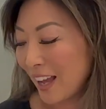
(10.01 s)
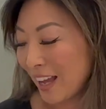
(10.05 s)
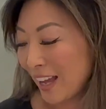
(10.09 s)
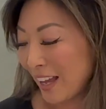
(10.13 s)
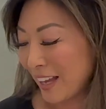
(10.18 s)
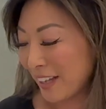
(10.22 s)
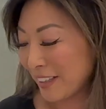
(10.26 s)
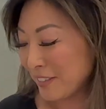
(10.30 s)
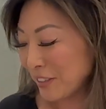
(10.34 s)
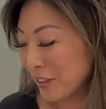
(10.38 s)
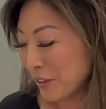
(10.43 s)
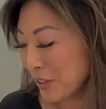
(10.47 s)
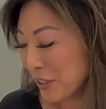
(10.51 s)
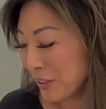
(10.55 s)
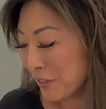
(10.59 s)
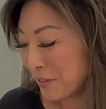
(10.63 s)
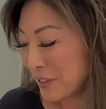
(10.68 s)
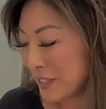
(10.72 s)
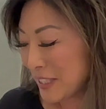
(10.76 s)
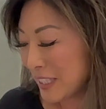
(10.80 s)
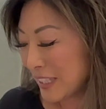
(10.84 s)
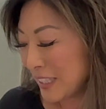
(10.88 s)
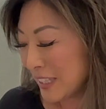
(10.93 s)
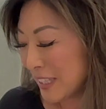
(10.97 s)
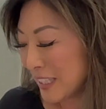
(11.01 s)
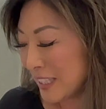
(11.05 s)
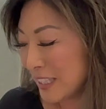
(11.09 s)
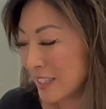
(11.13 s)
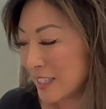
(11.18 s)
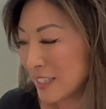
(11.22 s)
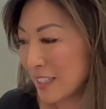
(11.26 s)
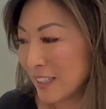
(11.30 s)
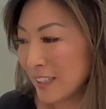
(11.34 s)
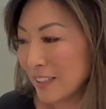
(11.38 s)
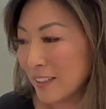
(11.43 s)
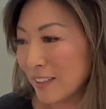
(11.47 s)
I know you've seen this
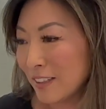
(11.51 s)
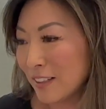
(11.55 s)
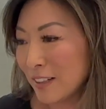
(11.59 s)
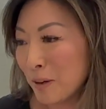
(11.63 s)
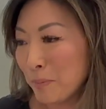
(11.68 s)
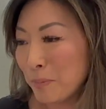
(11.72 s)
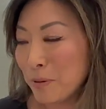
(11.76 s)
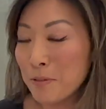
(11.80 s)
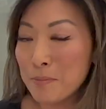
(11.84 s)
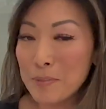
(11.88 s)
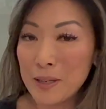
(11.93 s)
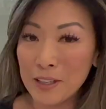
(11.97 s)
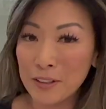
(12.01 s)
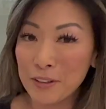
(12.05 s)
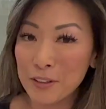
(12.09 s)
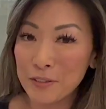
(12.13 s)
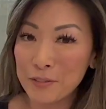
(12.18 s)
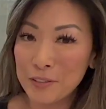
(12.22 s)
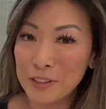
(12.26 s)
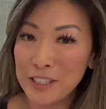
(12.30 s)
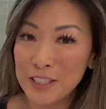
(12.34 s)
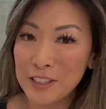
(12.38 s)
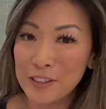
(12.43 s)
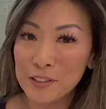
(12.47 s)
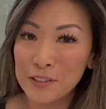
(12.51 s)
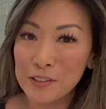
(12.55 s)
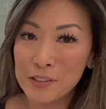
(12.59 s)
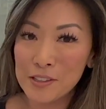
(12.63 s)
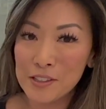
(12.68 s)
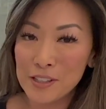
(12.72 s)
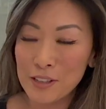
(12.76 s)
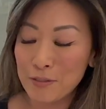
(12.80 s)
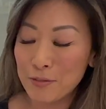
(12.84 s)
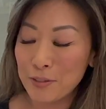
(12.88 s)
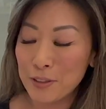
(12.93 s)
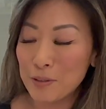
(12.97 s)
in a couple of my other
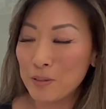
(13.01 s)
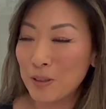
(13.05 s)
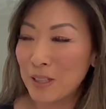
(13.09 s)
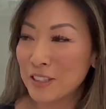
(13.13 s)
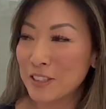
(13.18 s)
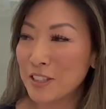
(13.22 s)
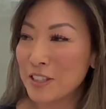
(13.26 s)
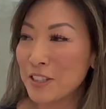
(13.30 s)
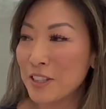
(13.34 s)
videos if you watch